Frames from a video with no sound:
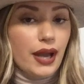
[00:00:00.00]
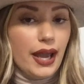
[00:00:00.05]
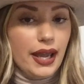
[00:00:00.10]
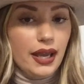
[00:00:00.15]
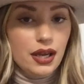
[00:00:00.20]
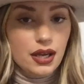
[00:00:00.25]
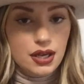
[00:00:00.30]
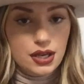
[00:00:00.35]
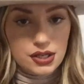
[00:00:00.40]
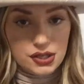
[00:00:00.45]

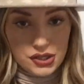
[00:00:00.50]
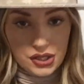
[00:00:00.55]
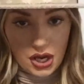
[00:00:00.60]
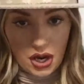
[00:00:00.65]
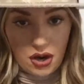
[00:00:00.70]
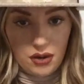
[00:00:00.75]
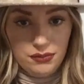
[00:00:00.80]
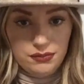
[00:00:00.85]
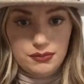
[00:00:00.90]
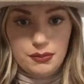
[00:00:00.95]
Okay, so
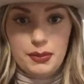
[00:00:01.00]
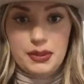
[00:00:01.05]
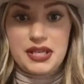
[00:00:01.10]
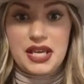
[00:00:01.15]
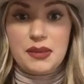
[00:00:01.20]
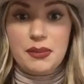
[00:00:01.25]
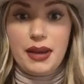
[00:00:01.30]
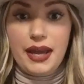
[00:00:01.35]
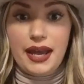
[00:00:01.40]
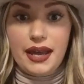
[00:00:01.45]
I'm gonna
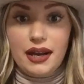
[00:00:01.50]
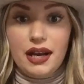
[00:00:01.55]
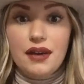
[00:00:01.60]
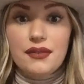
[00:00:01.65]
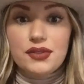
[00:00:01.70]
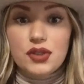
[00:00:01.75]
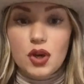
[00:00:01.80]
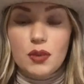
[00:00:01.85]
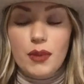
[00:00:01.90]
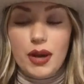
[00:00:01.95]
take my hat
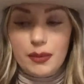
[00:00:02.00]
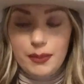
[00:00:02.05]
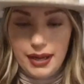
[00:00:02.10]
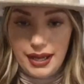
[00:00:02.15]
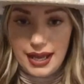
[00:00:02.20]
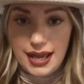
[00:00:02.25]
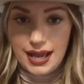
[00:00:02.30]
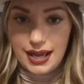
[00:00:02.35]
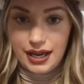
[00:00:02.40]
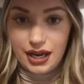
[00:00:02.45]
off. Don't mind my
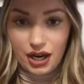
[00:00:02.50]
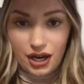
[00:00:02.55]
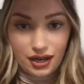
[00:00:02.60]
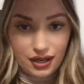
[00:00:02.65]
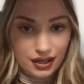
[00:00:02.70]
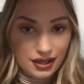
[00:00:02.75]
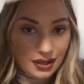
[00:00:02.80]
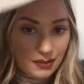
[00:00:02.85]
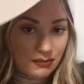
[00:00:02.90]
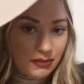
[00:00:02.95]
hat
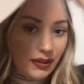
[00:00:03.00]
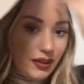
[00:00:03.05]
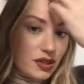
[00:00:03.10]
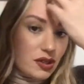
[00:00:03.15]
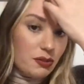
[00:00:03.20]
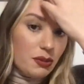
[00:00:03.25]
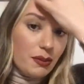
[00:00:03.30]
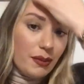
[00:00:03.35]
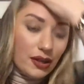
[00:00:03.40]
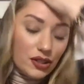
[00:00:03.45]
hair, but
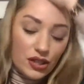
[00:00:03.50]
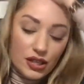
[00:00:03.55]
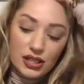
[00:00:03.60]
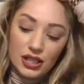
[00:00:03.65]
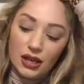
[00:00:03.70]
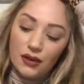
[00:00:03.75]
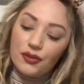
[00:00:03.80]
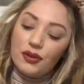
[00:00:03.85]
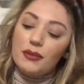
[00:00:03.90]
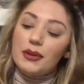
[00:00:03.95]
this will be much
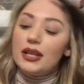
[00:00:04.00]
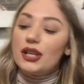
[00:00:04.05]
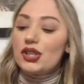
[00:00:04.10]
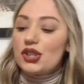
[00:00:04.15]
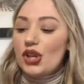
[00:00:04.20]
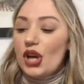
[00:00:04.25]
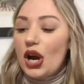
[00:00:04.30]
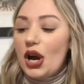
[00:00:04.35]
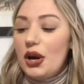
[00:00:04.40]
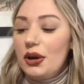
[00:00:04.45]
easier for me to
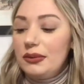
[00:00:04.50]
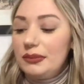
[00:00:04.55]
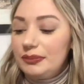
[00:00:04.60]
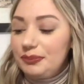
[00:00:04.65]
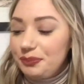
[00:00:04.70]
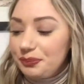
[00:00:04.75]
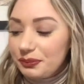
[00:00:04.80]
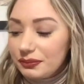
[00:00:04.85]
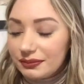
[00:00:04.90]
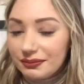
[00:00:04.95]
show.
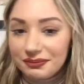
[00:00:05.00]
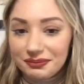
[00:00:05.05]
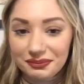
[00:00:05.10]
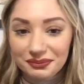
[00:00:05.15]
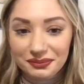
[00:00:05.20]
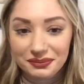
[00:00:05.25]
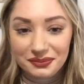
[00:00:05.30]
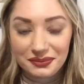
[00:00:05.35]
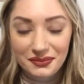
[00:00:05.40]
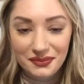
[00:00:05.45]

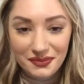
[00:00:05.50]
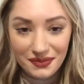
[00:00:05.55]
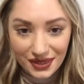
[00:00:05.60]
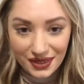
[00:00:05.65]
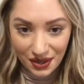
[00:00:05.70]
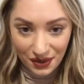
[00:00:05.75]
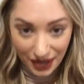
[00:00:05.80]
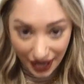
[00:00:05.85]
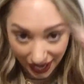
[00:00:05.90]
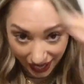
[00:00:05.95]

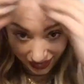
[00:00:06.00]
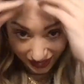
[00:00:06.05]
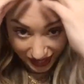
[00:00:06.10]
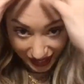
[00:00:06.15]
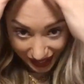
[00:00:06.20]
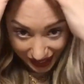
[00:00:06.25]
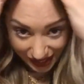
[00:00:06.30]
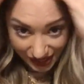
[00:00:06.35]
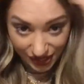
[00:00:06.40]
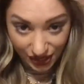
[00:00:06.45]
Okay,
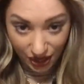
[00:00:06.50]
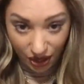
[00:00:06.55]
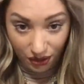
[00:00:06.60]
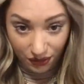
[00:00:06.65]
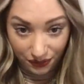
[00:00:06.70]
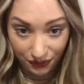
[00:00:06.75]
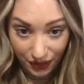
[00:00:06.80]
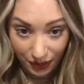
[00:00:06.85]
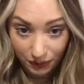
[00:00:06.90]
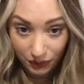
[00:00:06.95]
so
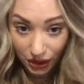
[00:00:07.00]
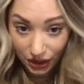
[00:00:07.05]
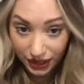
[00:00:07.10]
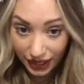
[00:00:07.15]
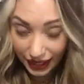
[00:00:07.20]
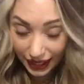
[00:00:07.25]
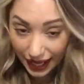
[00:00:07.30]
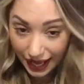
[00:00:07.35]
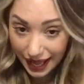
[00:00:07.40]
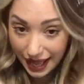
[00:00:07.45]
if I'm
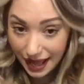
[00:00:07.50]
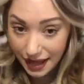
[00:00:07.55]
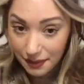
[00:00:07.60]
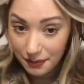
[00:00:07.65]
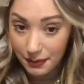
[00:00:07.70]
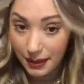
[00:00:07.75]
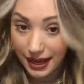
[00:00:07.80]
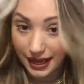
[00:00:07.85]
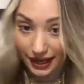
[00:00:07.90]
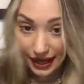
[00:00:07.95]
looking at
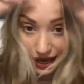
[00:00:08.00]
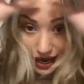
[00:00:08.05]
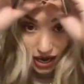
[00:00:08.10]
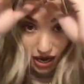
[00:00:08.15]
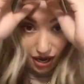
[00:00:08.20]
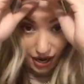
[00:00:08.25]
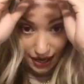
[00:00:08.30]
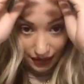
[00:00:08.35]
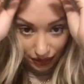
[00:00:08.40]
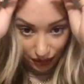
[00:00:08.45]
my
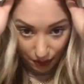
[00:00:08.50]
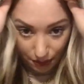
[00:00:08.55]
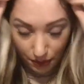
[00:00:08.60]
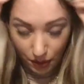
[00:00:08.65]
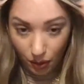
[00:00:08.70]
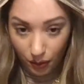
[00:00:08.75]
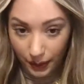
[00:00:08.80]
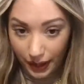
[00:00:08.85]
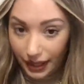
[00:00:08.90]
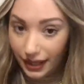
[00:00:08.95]
hair at the
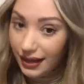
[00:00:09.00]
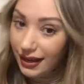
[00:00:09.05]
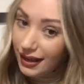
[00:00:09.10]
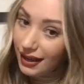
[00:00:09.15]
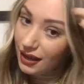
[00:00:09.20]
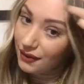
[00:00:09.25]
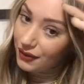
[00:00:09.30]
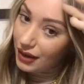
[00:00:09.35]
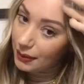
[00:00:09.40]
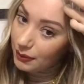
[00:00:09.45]
moment,
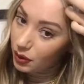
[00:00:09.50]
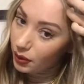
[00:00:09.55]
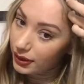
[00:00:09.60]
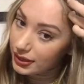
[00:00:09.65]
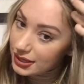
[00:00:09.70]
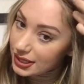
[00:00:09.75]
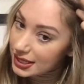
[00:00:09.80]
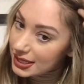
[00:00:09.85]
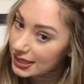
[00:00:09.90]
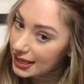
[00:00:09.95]
if I'm
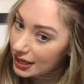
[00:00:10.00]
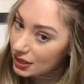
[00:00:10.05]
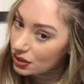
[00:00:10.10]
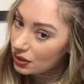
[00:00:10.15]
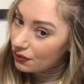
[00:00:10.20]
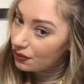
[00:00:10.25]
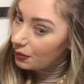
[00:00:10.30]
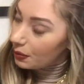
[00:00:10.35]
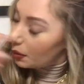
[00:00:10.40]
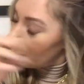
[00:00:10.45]
going to
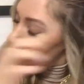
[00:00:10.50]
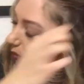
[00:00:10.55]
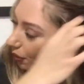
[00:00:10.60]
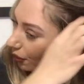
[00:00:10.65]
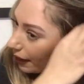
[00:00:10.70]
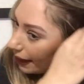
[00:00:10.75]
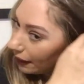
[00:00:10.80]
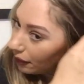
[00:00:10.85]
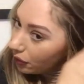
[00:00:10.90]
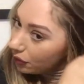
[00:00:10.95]
section from the
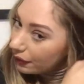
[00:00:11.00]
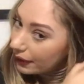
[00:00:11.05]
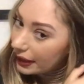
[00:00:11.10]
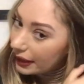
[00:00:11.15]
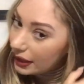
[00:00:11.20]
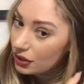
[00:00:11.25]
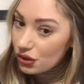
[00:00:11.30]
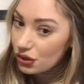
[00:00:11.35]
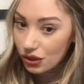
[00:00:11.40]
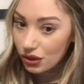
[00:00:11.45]
parietal
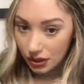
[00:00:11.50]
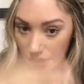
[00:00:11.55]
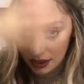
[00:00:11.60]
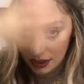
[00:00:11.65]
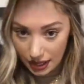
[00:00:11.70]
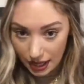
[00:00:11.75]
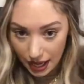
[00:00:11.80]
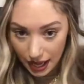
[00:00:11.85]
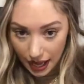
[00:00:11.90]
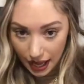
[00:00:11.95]
ridge
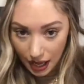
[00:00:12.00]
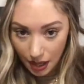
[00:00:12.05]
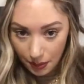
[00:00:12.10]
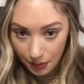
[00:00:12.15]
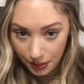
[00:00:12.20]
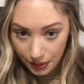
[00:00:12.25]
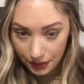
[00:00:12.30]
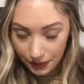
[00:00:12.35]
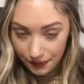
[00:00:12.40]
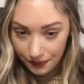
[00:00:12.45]

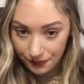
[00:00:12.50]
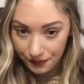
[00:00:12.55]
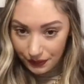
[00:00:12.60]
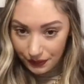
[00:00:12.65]
up,